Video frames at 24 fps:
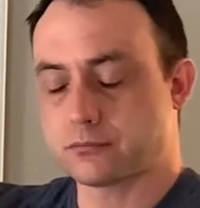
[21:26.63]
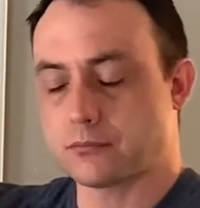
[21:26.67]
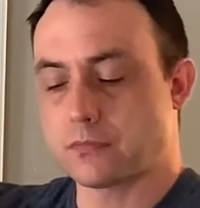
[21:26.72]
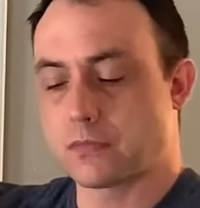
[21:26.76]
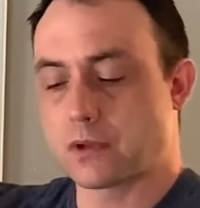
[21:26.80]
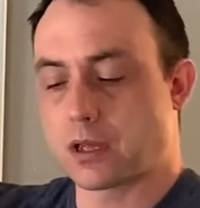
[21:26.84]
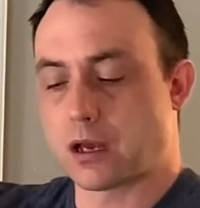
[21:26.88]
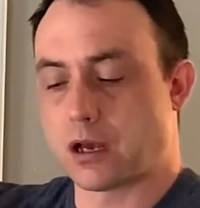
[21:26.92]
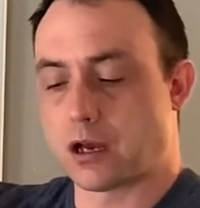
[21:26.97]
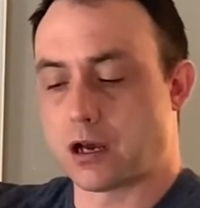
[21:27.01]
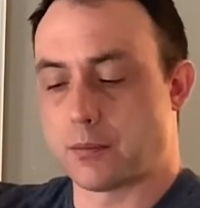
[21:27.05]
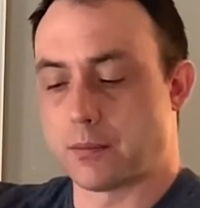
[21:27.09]

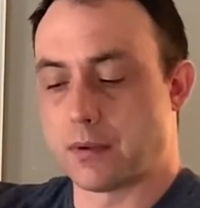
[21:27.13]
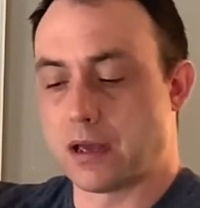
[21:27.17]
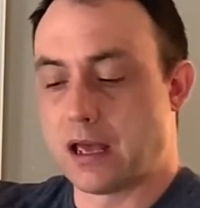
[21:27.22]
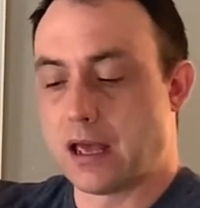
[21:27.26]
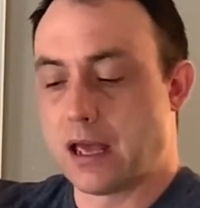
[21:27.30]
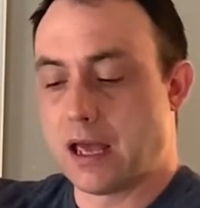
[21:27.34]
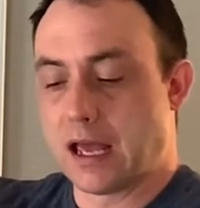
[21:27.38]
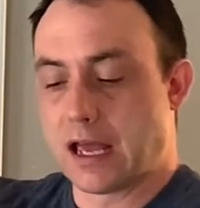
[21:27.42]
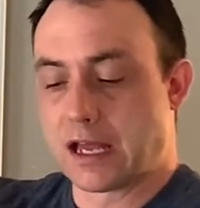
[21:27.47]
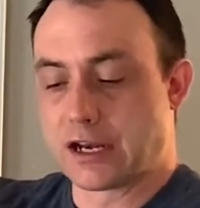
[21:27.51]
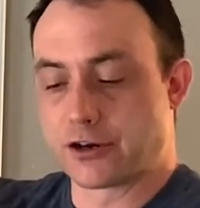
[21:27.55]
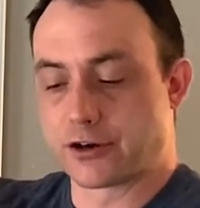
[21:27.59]
And
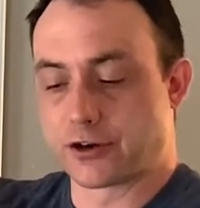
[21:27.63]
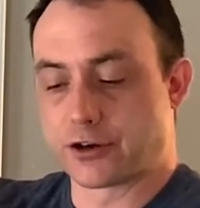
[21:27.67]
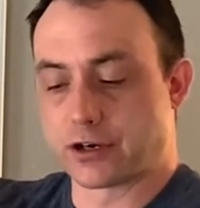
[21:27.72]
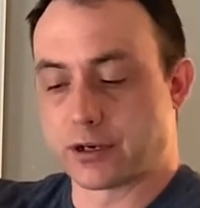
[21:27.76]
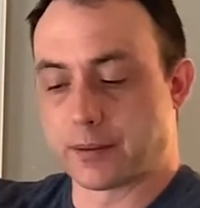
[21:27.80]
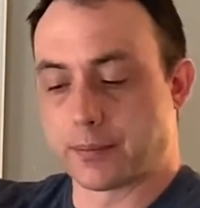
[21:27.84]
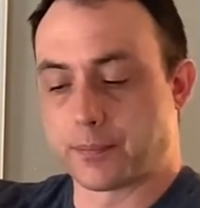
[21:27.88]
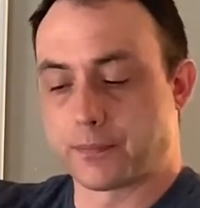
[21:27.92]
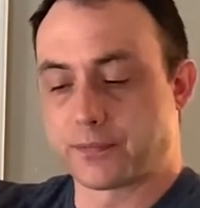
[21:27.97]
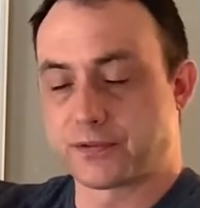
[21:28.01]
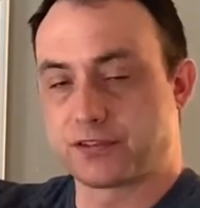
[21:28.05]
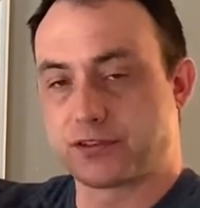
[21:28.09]
you're gonna
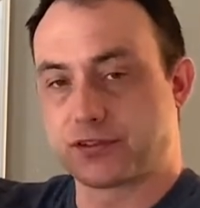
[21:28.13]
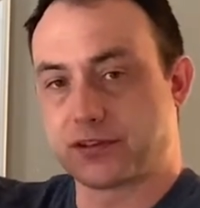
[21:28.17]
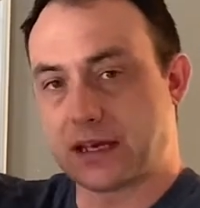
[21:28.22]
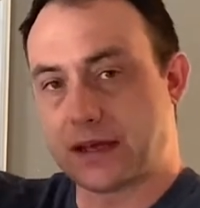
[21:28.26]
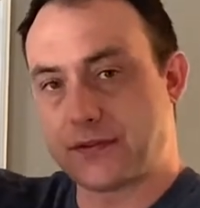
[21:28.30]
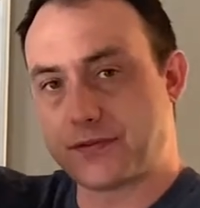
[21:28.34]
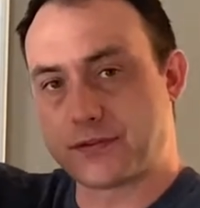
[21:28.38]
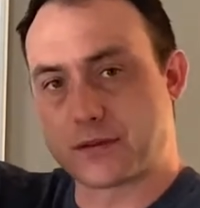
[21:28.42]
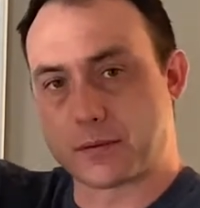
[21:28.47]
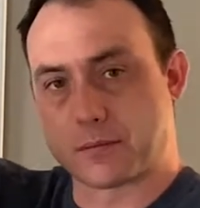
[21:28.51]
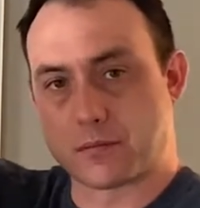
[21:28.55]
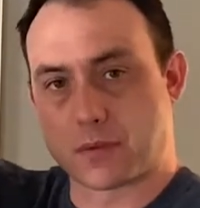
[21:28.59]
set
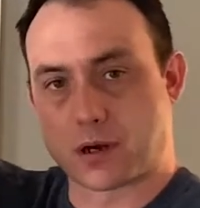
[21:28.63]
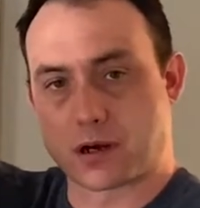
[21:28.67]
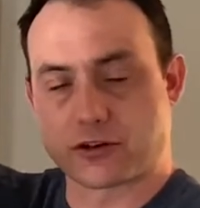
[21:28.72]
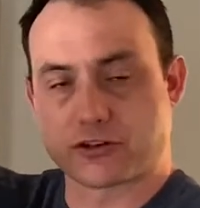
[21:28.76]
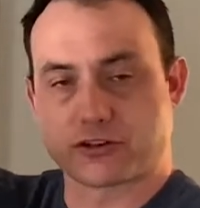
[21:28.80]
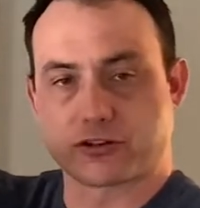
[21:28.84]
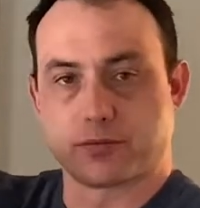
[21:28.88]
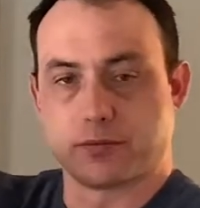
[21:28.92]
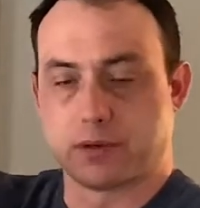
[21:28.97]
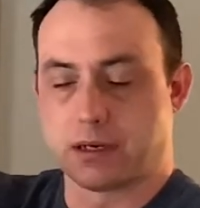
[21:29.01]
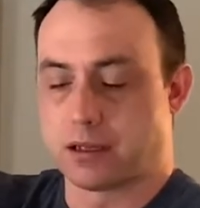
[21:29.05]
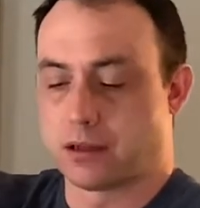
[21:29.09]
the
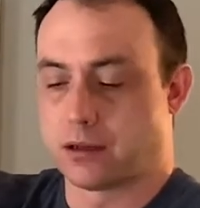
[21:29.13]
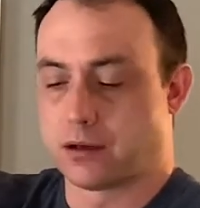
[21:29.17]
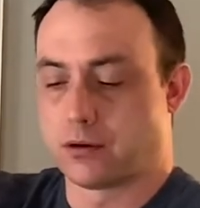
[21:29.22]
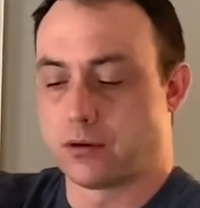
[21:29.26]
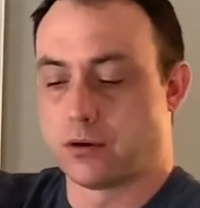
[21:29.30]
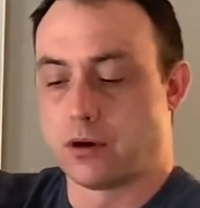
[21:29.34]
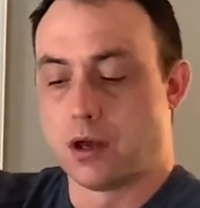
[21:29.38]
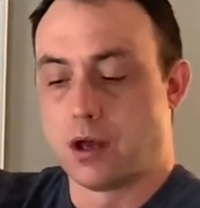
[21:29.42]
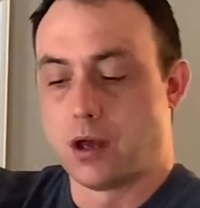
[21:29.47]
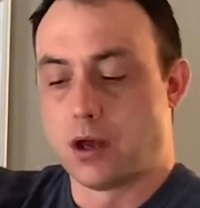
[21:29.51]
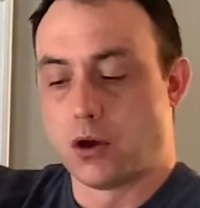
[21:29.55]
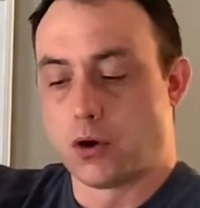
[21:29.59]
marshmallow
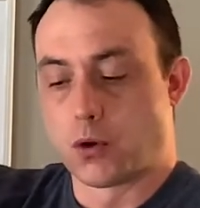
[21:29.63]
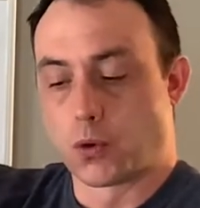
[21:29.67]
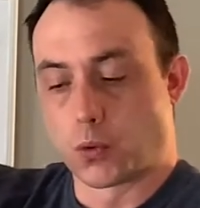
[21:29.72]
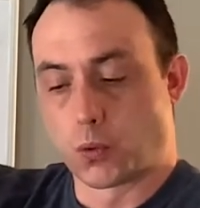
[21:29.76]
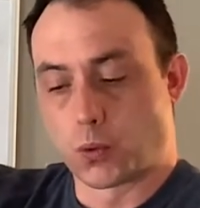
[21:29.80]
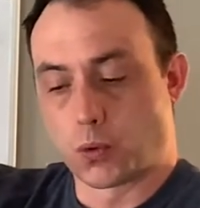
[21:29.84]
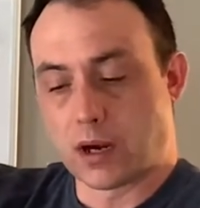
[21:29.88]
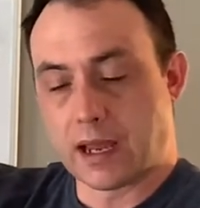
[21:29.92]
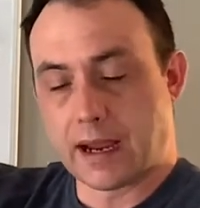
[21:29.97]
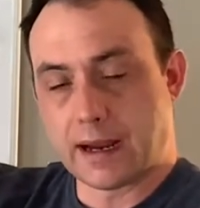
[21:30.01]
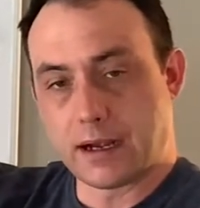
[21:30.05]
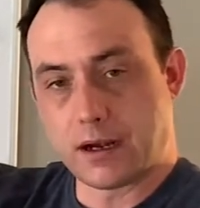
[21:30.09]

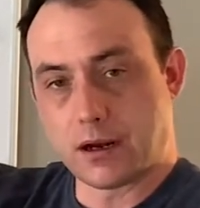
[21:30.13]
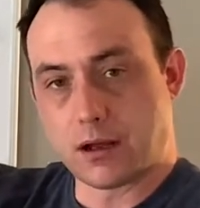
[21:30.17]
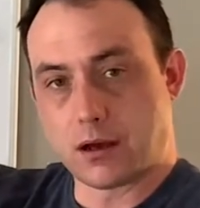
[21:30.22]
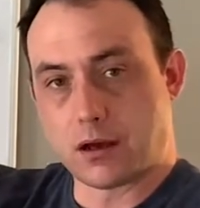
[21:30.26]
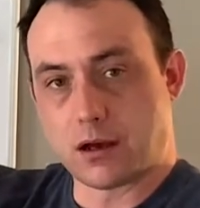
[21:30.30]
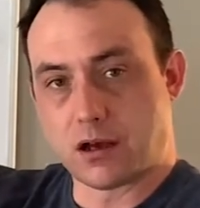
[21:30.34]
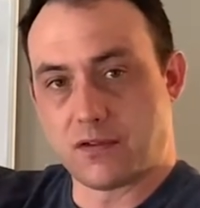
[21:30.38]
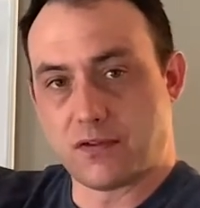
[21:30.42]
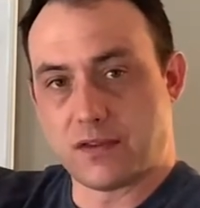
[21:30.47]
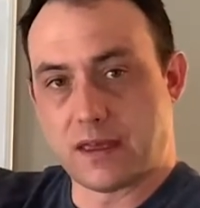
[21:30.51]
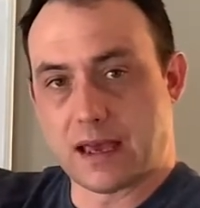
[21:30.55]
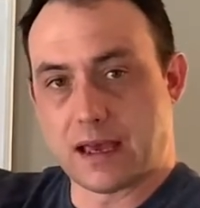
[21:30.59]
right
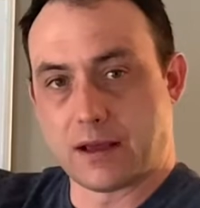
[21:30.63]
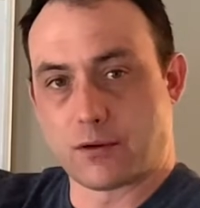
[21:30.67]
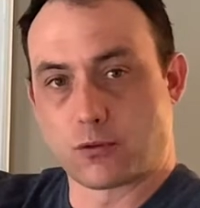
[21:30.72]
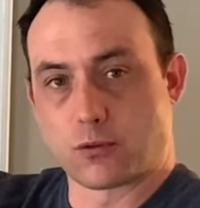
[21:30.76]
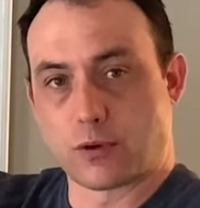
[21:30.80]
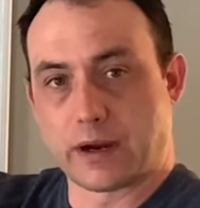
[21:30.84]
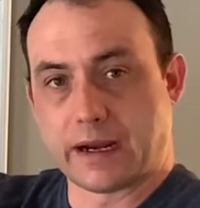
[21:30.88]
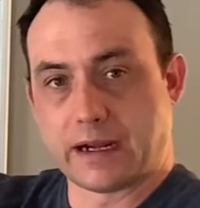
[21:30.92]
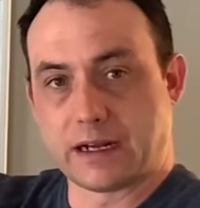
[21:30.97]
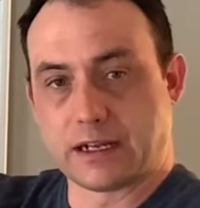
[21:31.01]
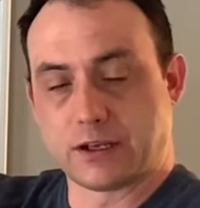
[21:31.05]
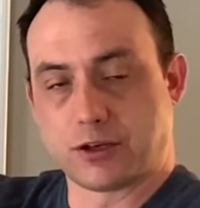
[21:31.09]
on that
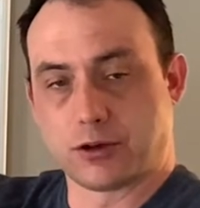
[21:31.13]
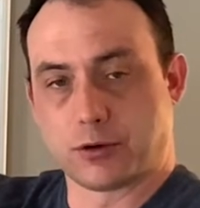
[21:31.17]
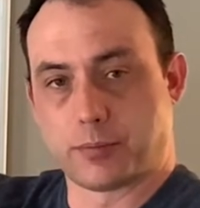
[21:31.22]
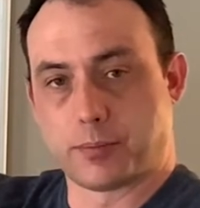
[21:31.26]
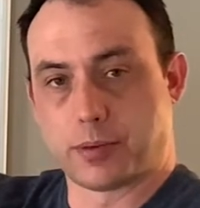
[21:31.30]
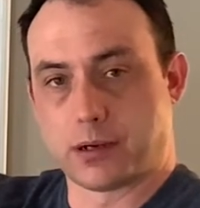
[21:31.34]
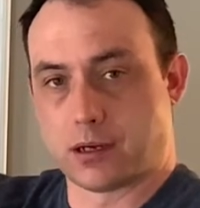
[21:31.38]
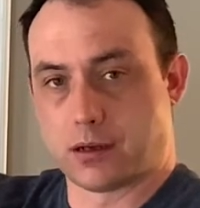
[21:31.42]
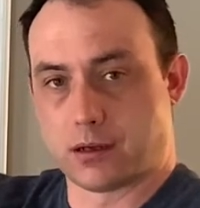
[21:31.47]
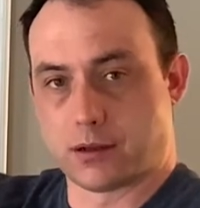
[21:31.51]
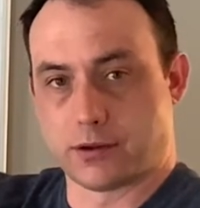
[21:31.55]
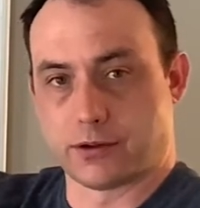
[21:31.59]
radial
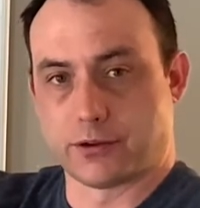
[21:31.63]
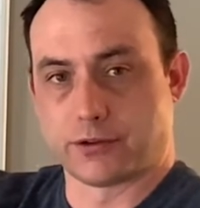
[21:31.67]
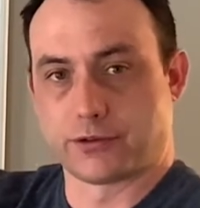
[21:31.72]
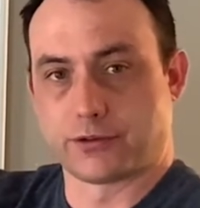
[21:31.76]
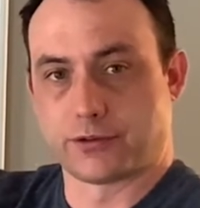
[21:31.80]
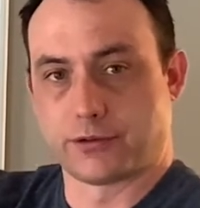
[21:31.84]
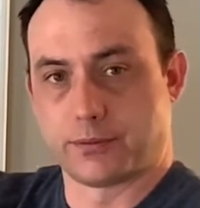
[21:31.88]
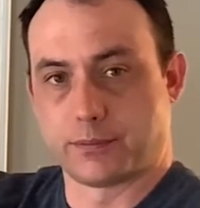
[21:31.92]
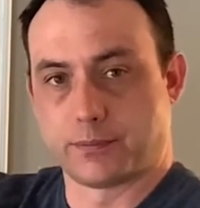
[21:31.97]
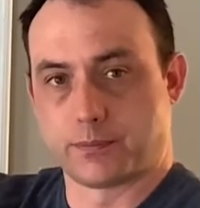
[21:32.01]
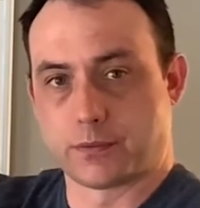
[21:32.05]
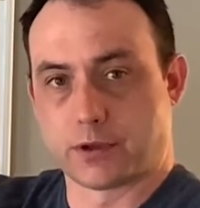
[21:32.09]
pulse,
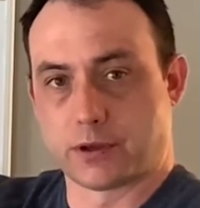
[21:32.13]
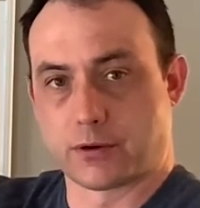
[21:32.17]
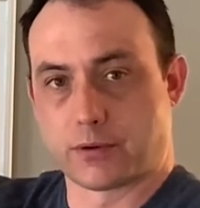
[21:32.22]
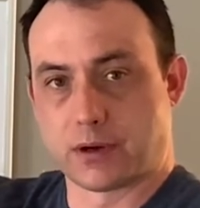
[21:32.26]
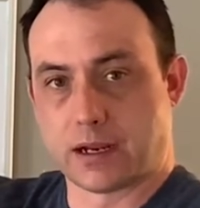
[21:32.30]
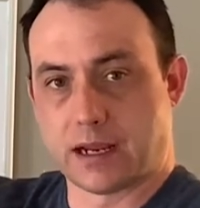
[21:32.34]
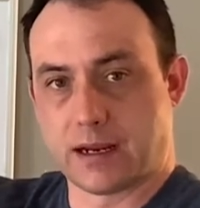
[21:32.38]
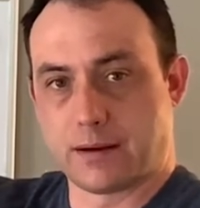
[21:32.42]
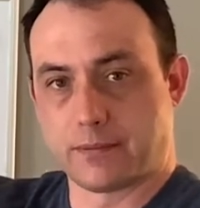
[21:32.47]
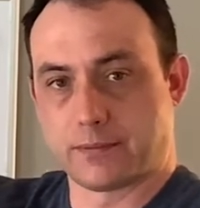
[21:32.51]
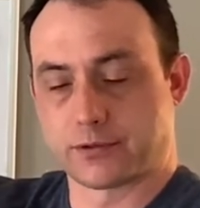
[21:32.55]
all right?